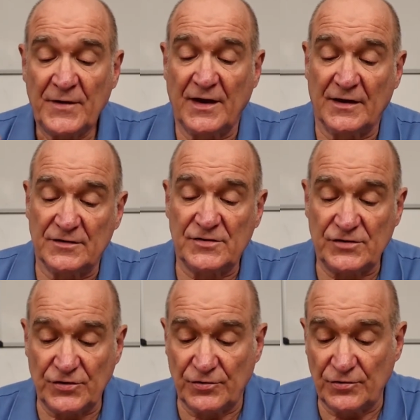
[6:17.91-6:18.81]
is
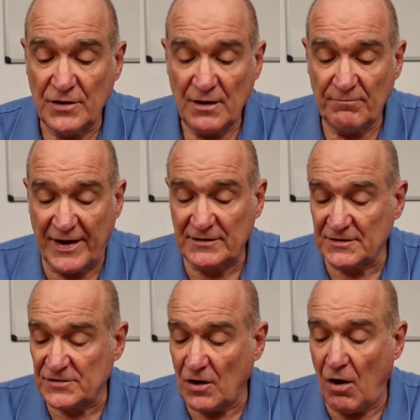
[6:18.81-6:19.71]
to make
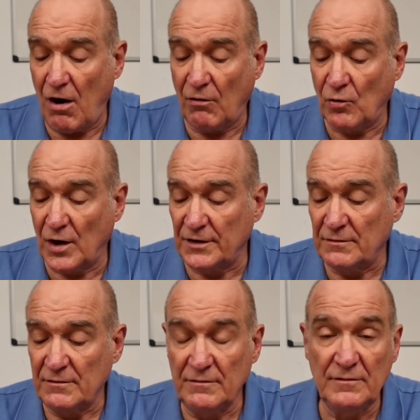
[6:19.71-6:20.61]
this all
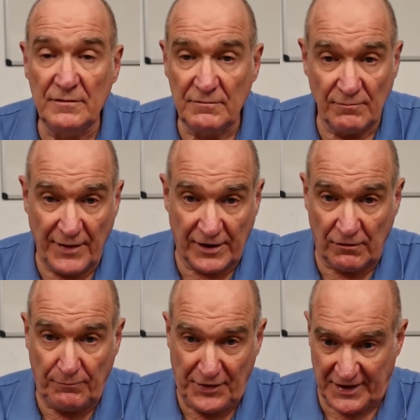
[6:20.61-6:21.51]
one metal
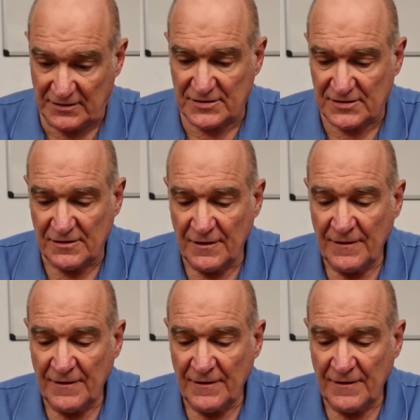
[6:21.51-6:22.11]
piece,